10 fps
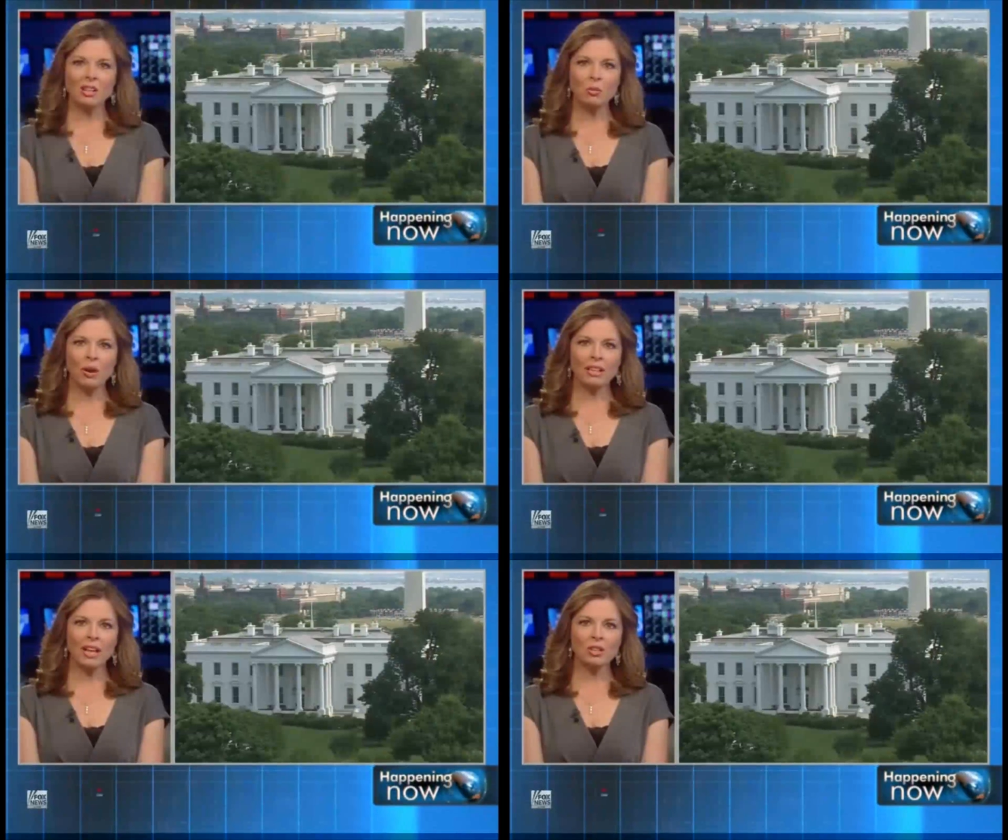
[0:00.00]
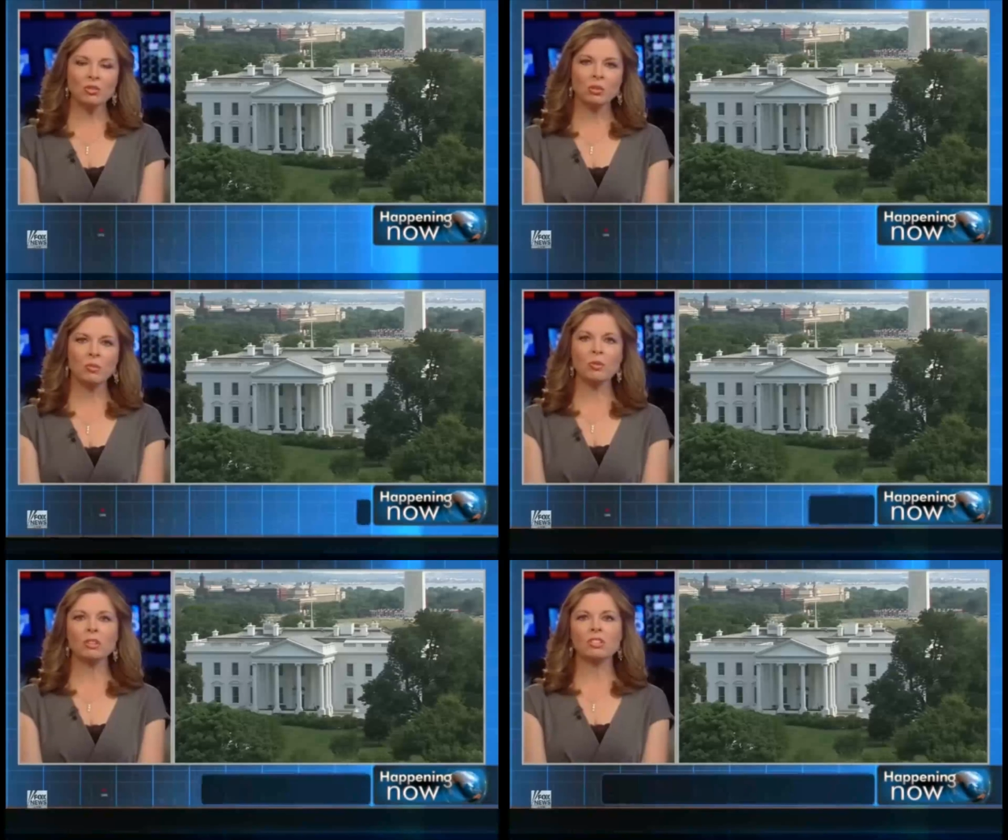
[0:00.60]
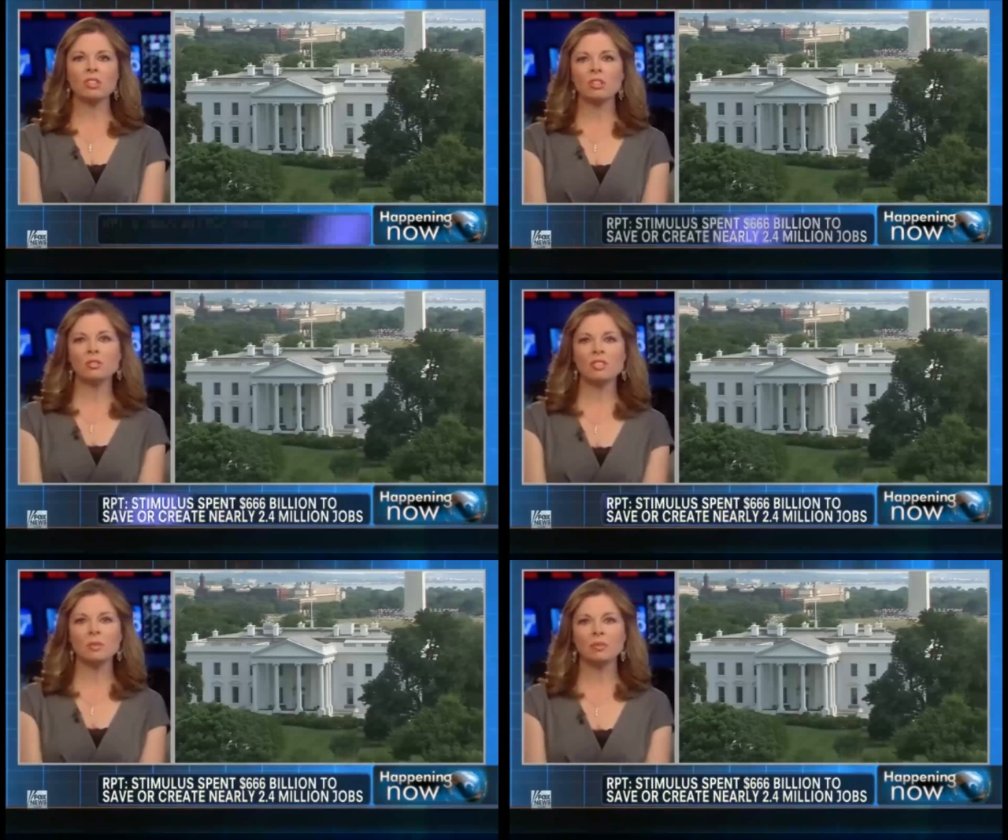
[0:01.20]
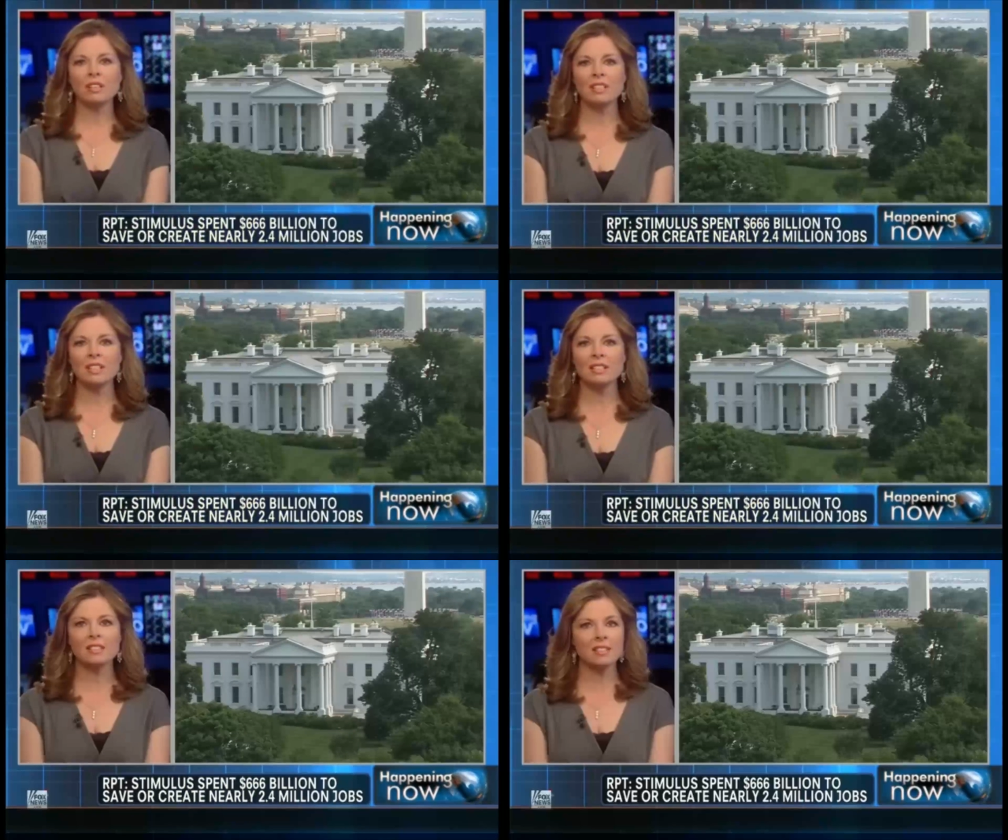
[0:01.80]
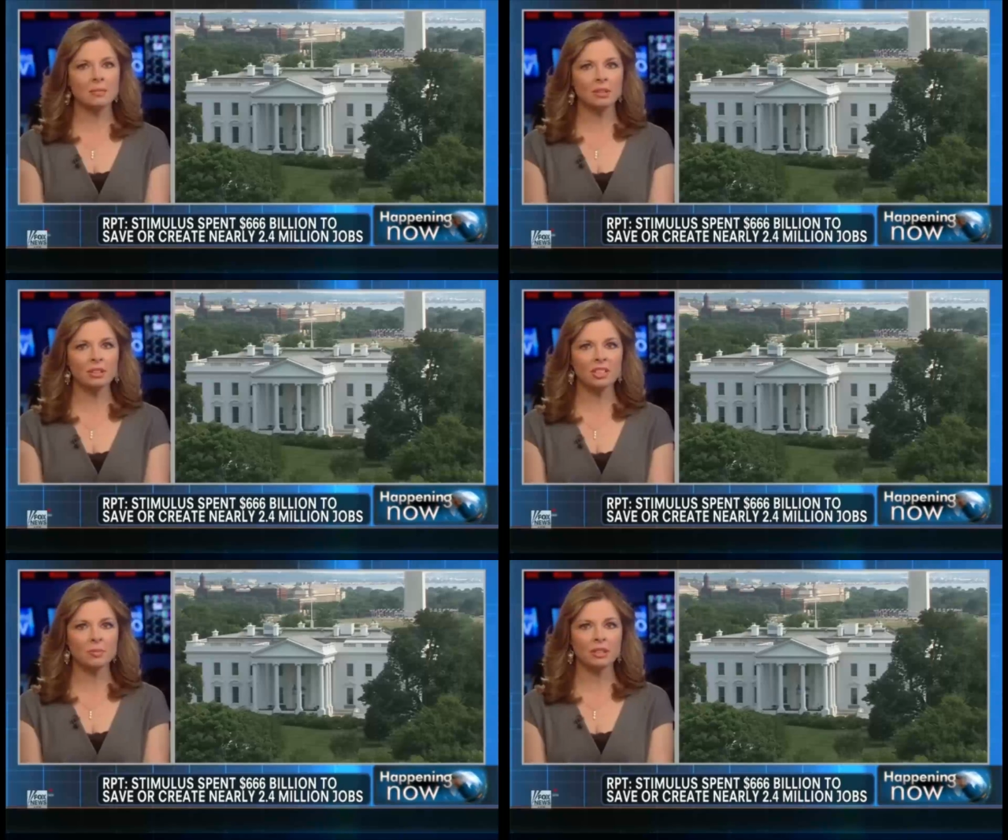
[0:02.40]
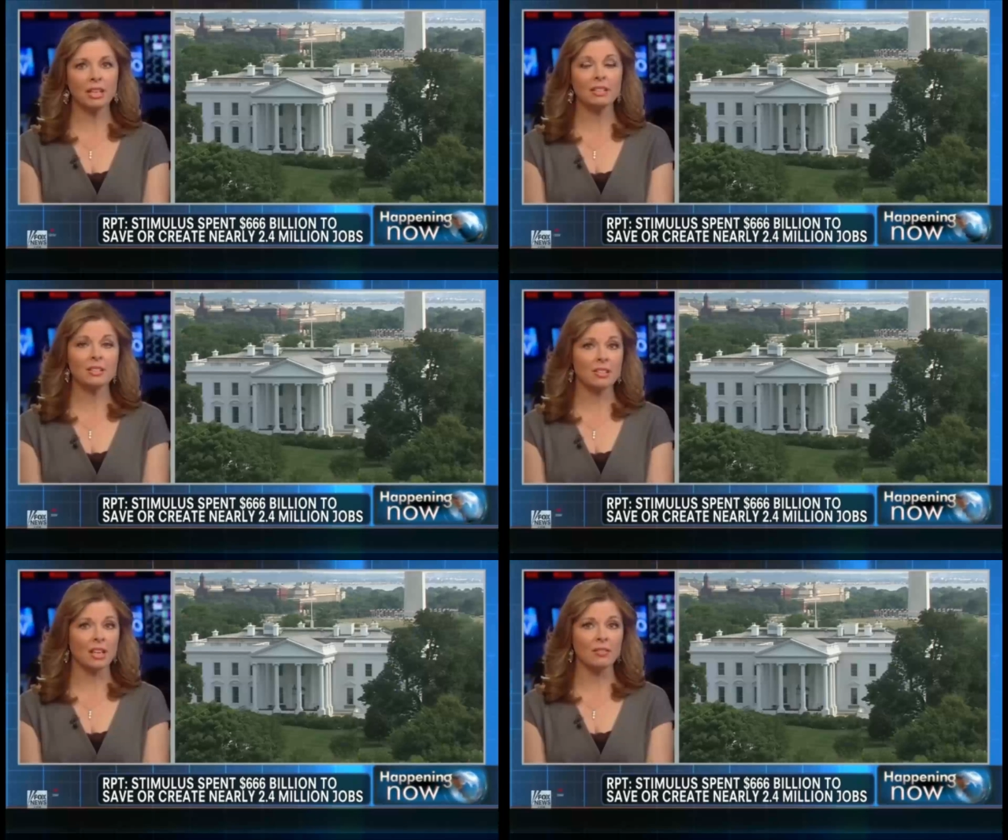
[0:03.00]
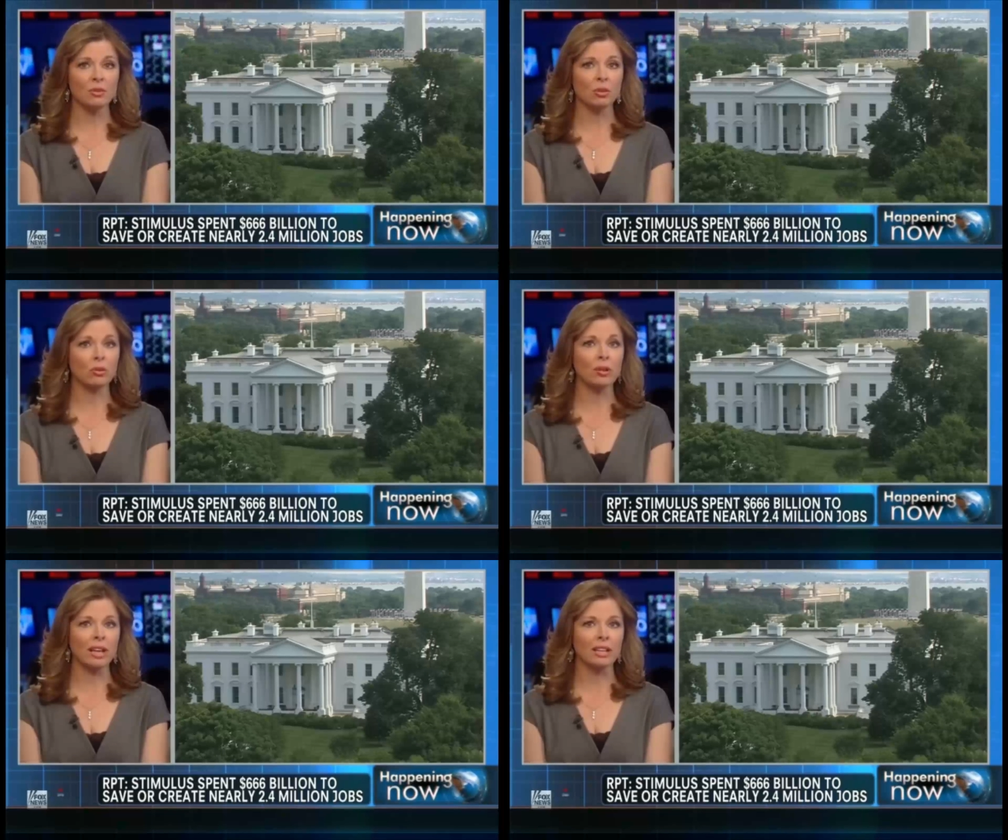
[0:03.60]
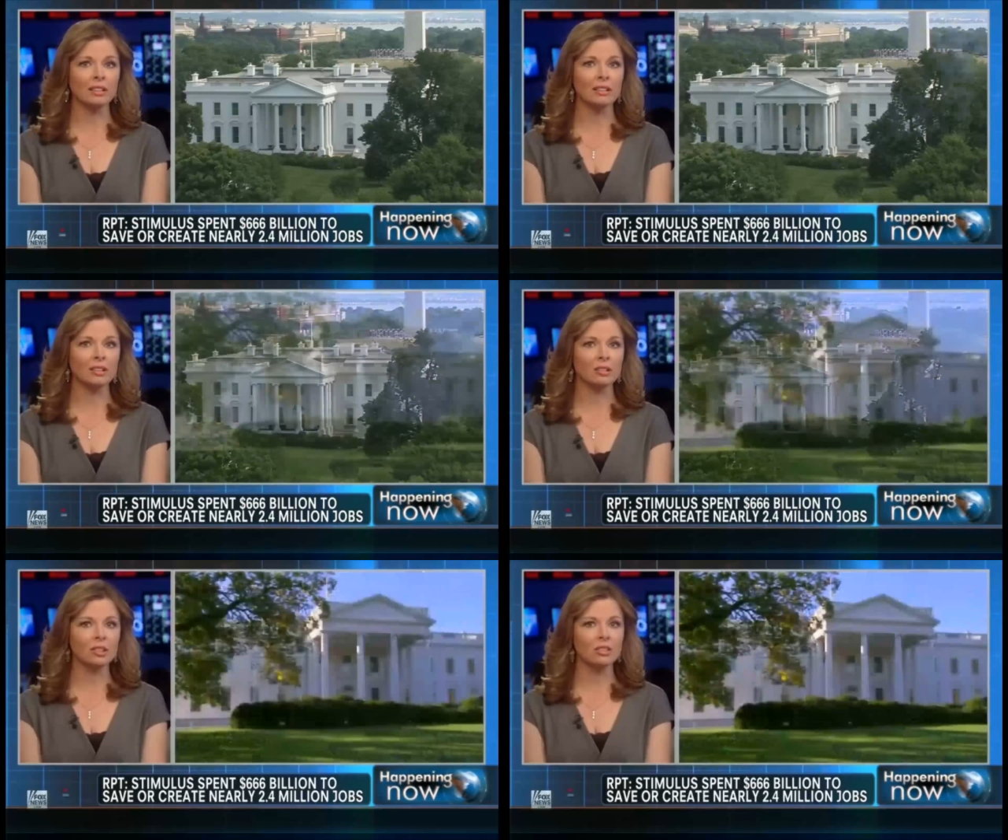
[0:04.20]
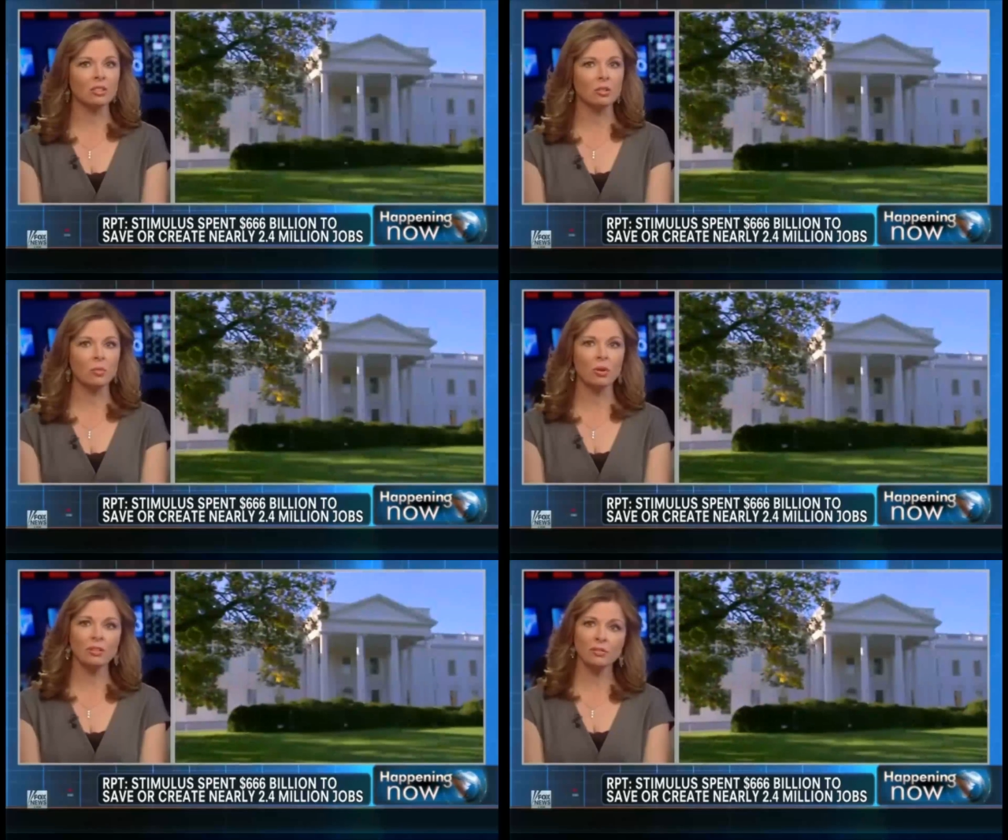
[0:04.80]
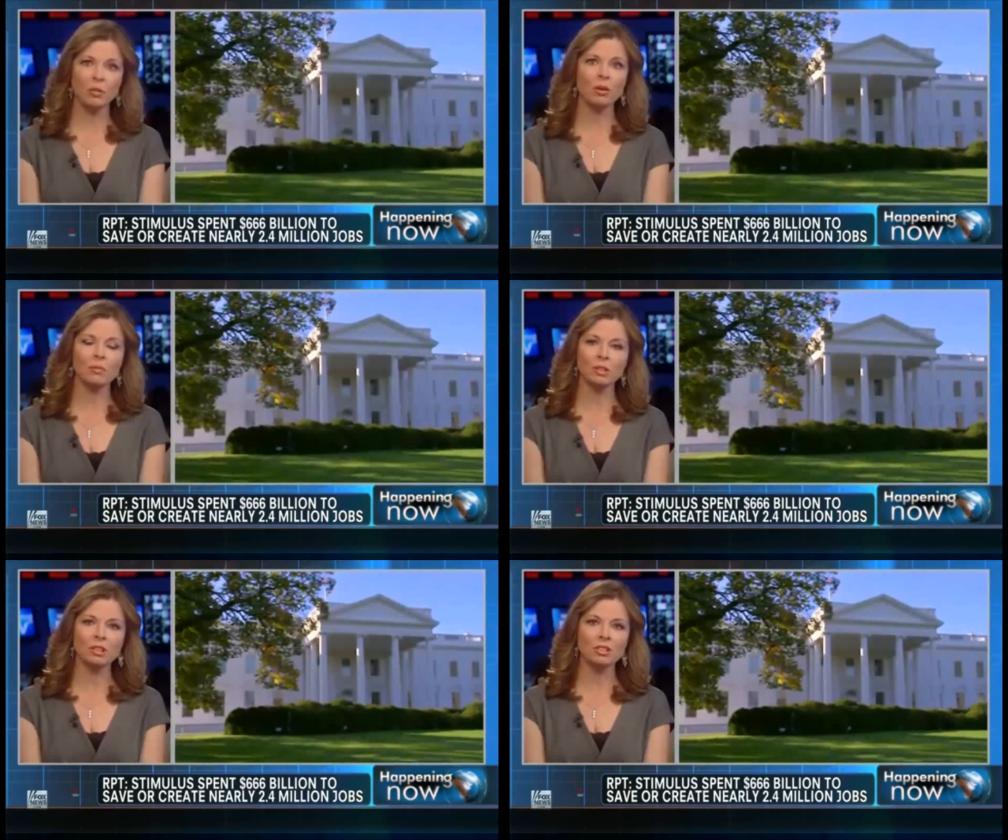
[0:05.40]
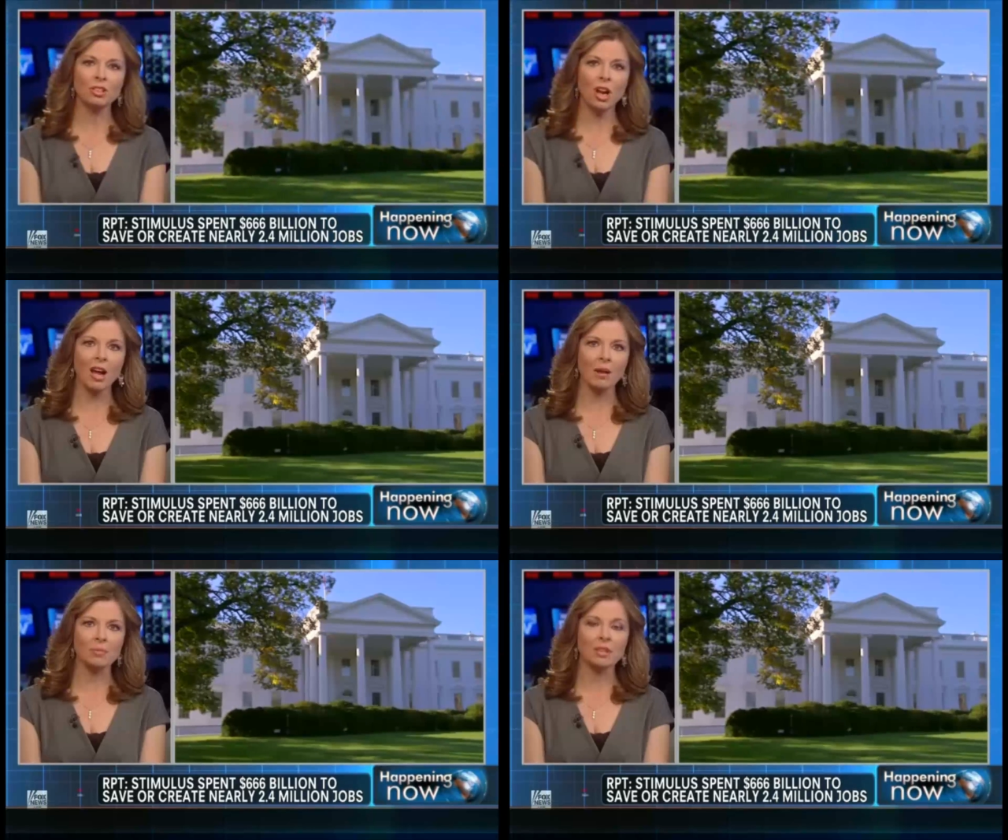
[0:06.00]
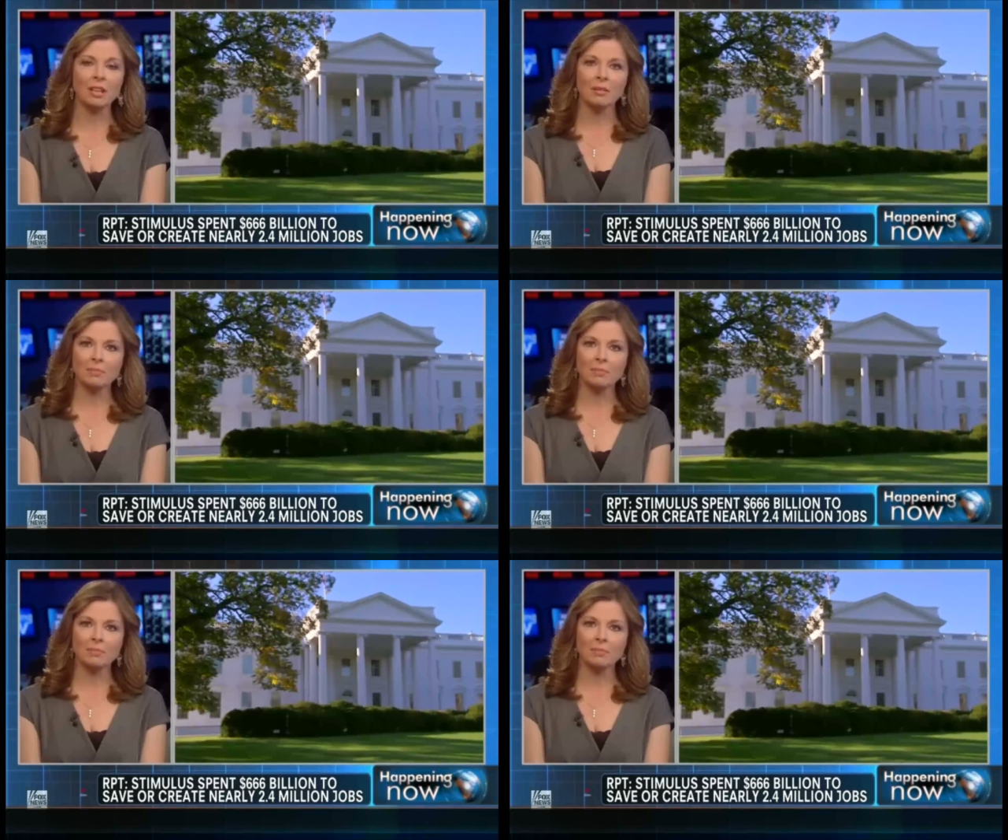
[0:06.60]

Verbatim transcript: a White House report shows the president's stimulus plan saved or created nearly 2.4 million jobs,